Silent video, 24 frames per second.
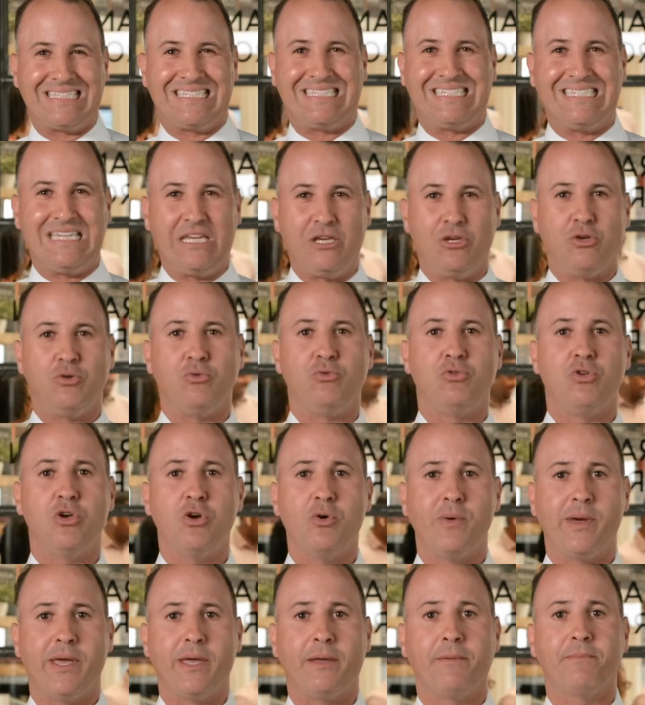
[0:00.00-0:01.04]
see you
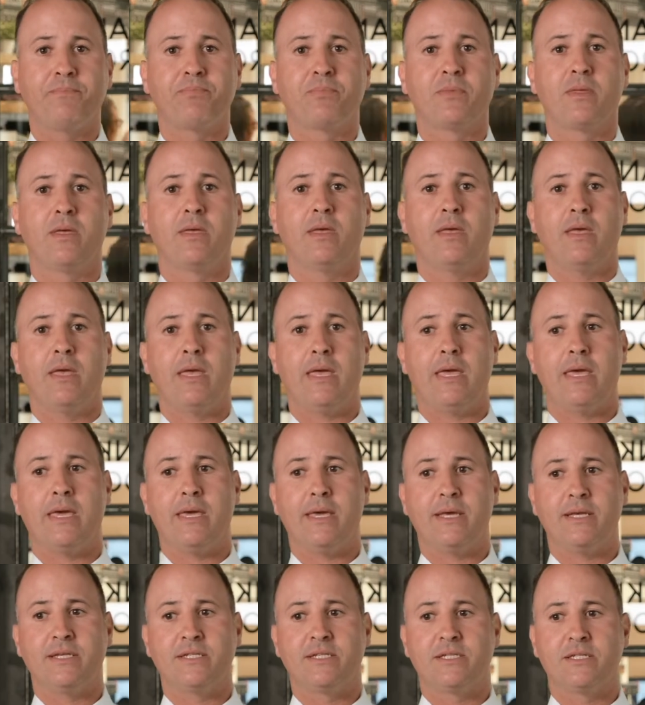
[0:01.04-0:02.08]
doing,
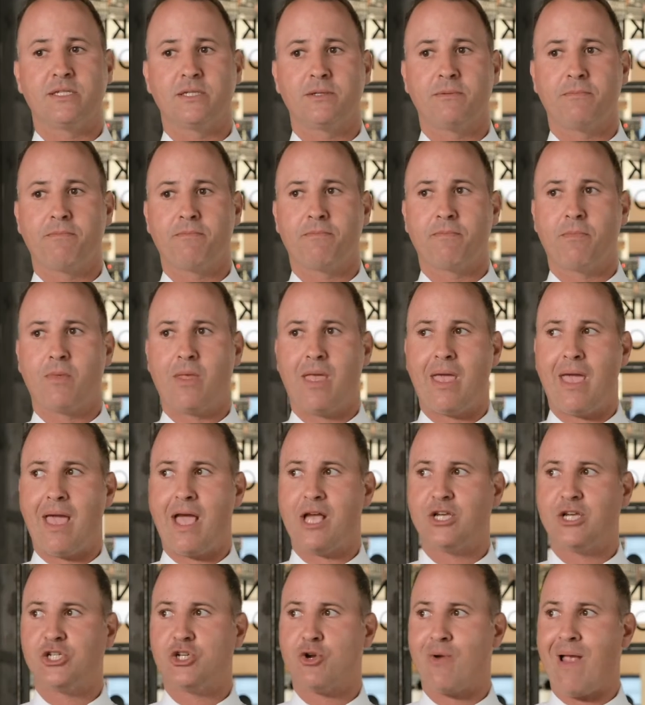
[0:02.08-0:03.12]
is
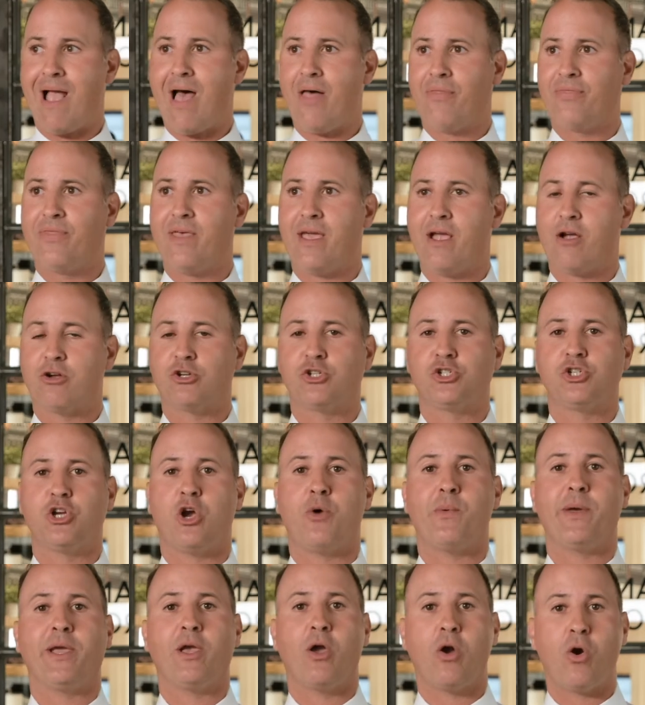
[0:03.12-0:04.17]
as you're out there
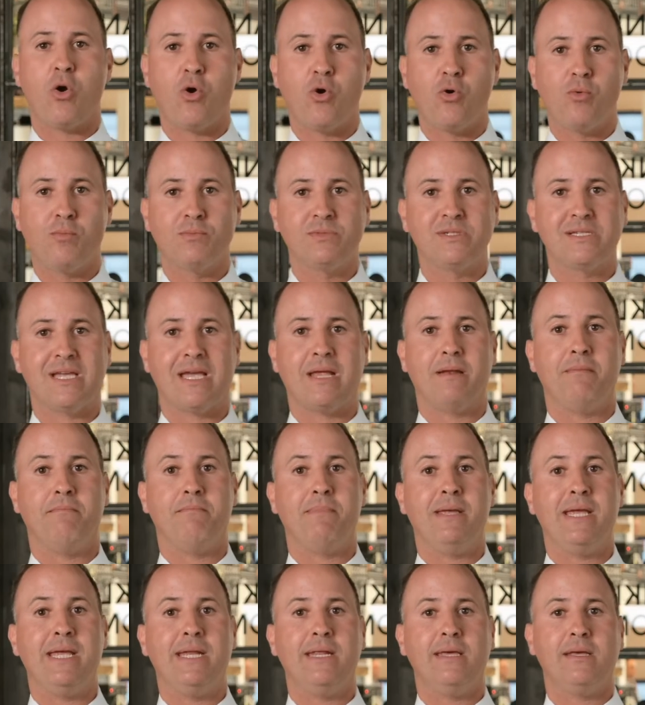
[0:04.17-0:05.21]
showing homes and
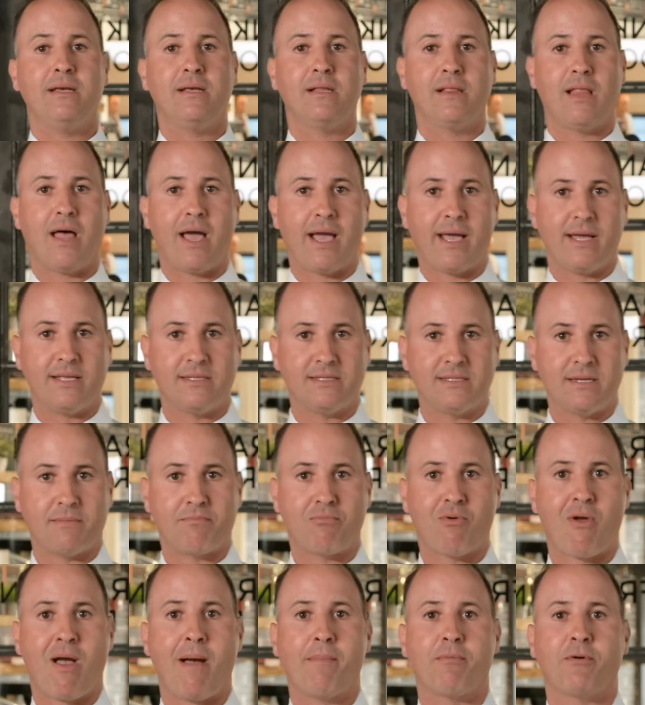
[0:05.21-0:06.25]
meeting clients at
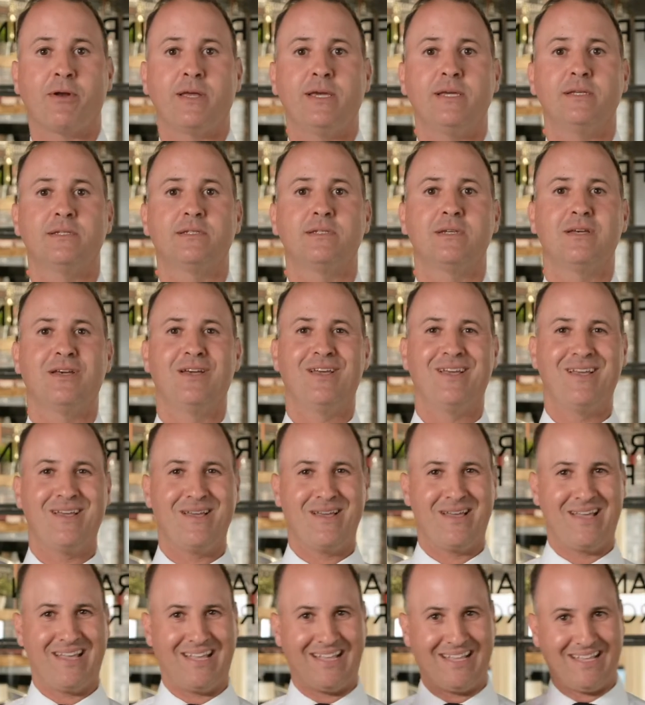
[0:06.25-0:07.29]
properties,
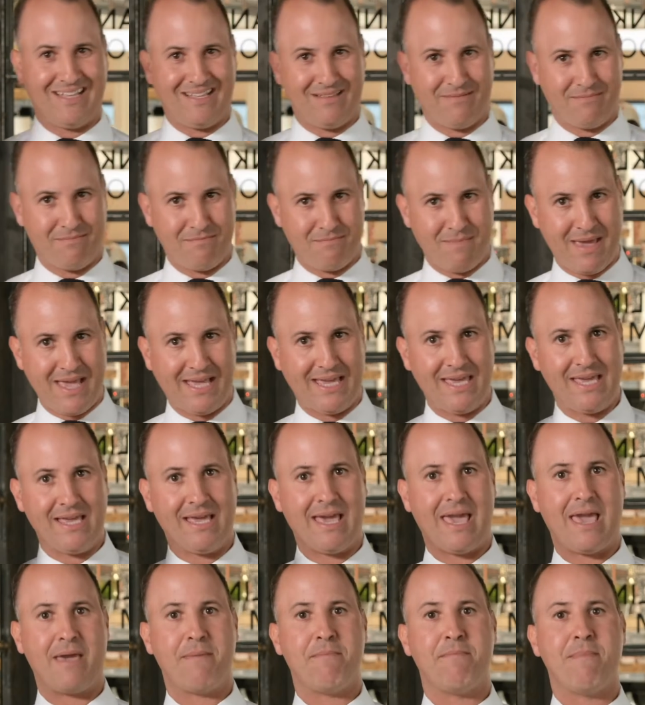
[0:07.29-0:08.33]
making
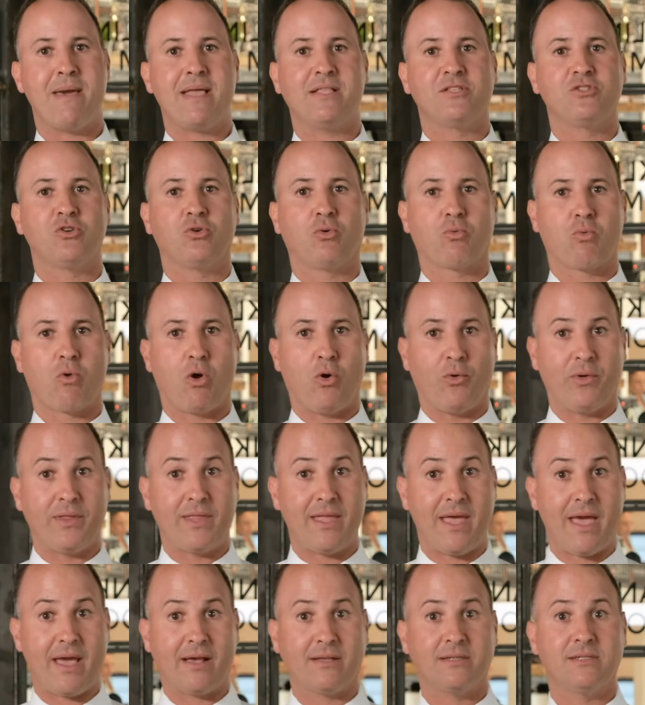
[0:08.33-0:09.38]
a mental
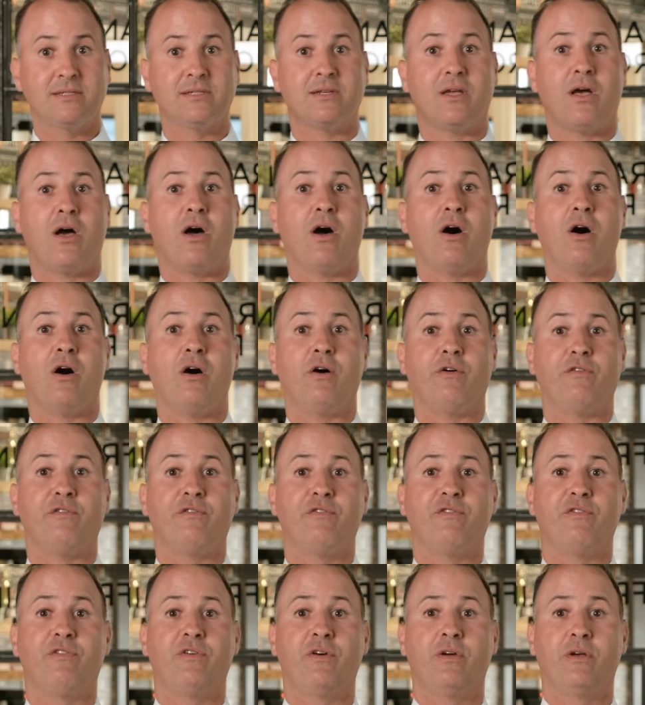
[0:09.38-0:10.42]
Rolodex
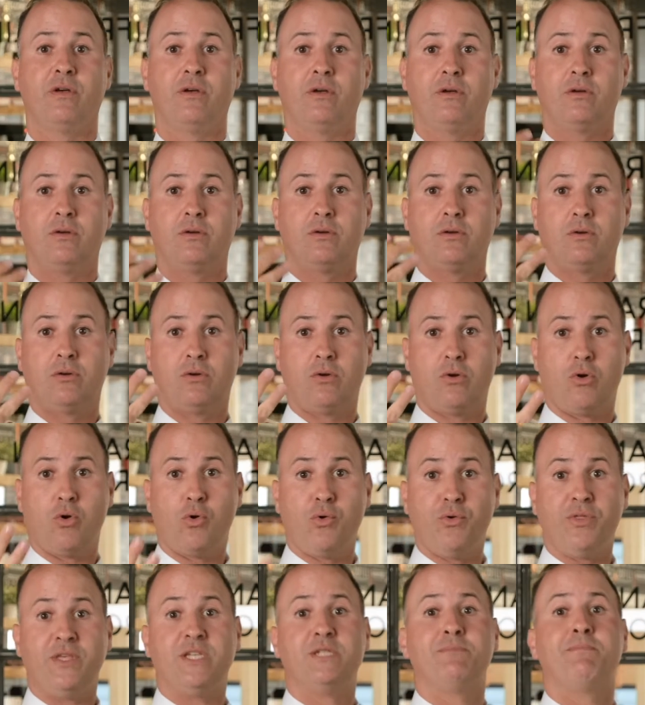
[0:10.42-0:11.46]
of
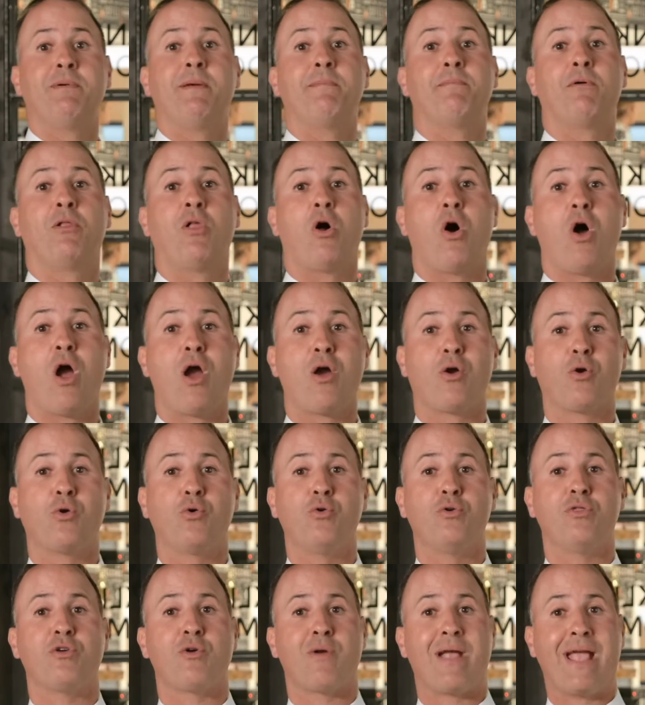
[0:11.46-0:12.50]
who these people are,
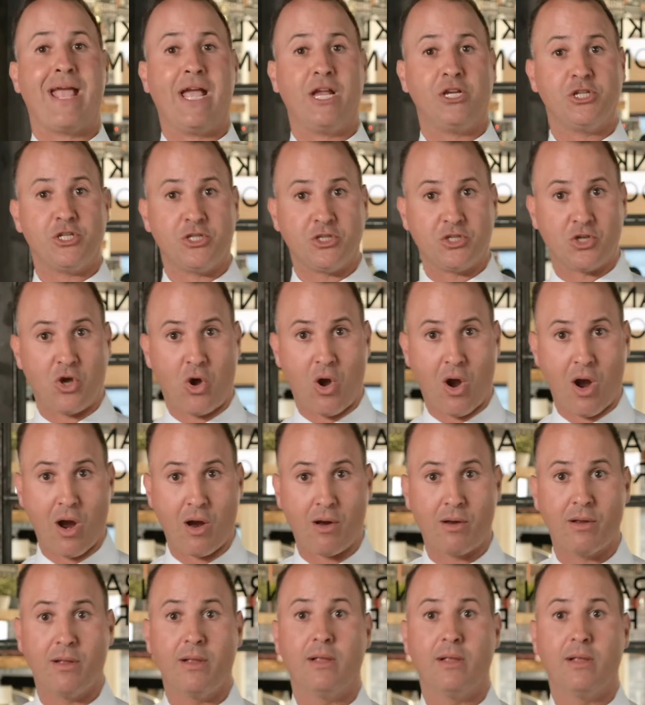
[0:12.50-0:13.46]
who their agents are,